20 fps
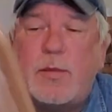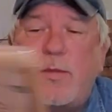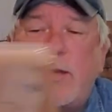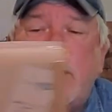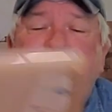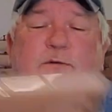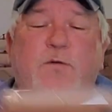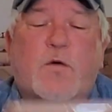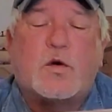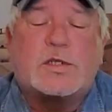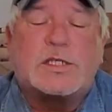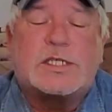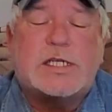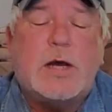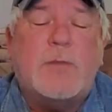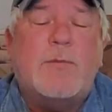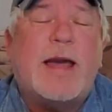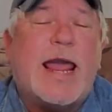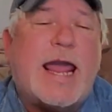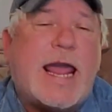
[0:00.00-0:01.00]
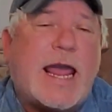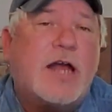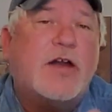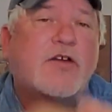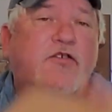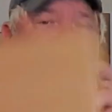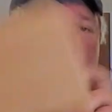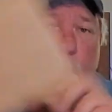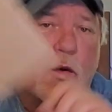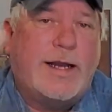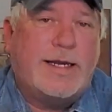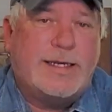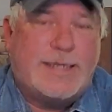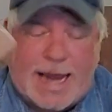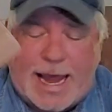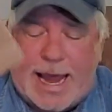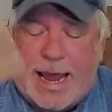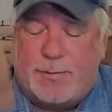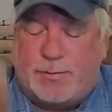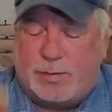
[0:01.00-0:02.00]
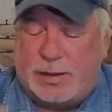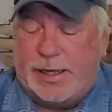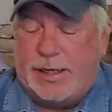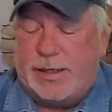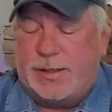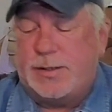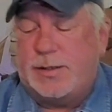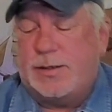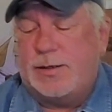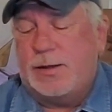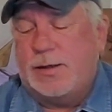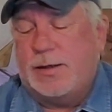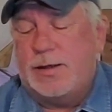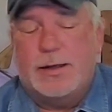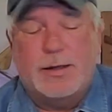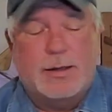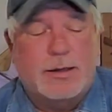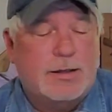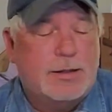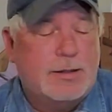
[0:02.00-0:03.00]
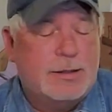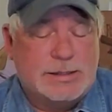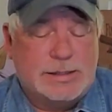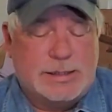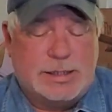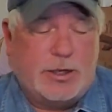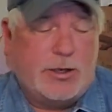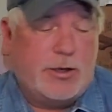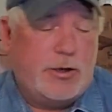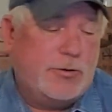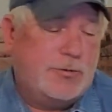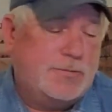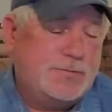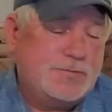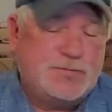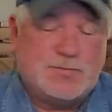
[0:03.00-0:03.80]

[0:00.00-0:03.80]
for some Android tablet. So,